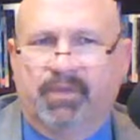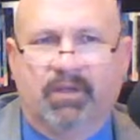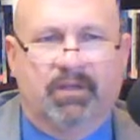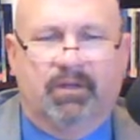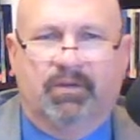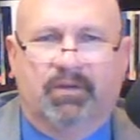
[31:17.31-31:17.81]

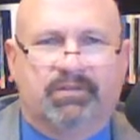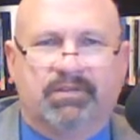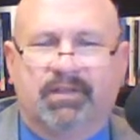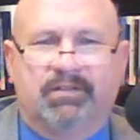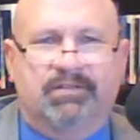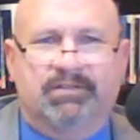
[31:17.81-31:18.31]

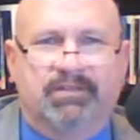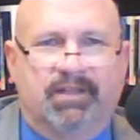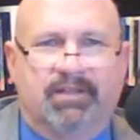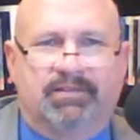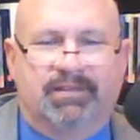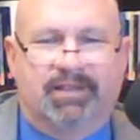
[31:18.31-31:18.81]
It's
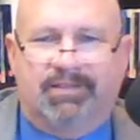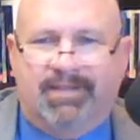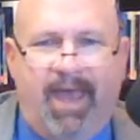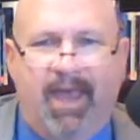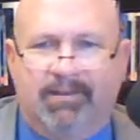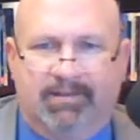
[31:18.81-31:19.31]

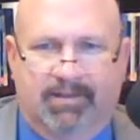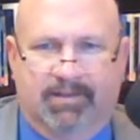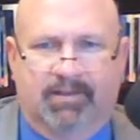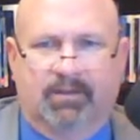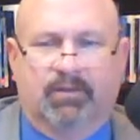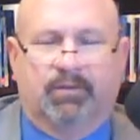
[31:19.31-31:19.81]
acting.
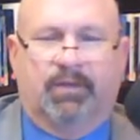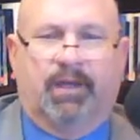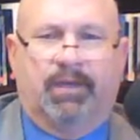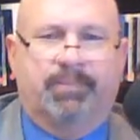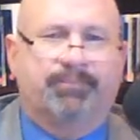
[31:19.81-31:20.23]
Okay.